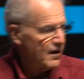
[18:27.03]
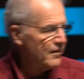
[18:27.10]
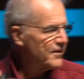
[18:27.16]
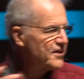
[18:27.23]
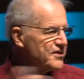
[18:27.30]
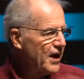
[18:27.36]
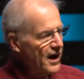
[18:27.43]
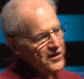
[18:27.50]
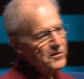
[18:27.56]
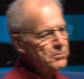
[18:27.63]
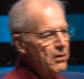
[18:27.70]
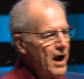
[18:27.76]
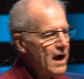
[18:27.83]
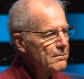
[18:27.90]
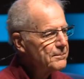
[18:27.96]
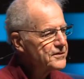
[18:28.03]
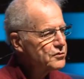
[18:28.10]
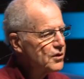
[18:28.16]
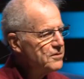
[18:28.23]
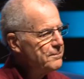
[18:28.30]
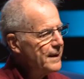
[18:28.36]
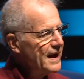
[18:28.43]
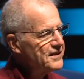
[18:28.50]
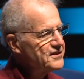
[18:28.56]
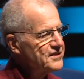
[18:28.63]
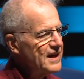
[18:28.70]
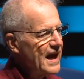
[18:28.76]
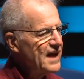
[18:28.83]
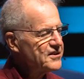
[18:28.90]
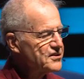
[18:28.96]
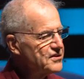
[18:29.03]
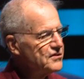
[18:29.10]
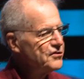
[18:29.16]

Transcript: there's other problems with pets as